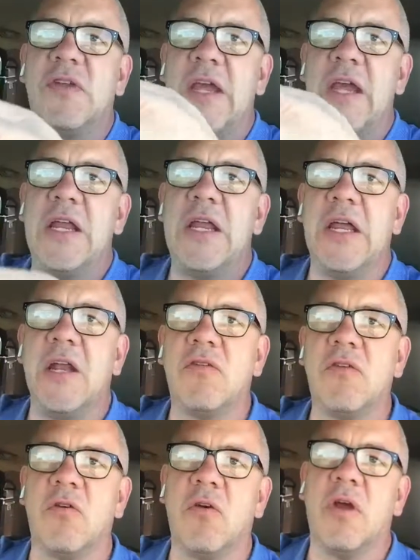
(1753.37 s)
scanning and
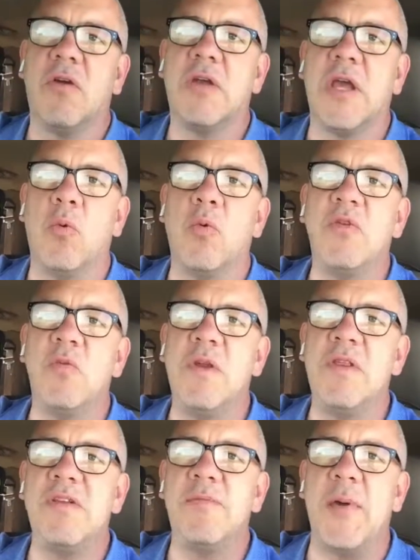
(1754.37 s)
it's going, okay, which one
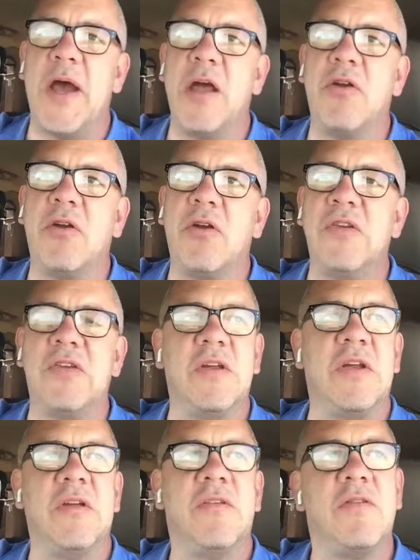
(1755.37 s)
of these batteries
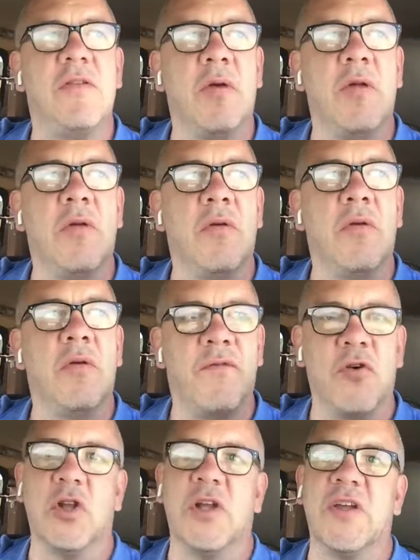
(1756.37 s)
is
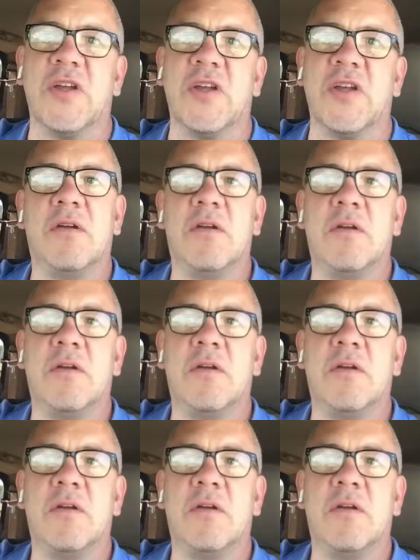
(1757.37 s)
fullest?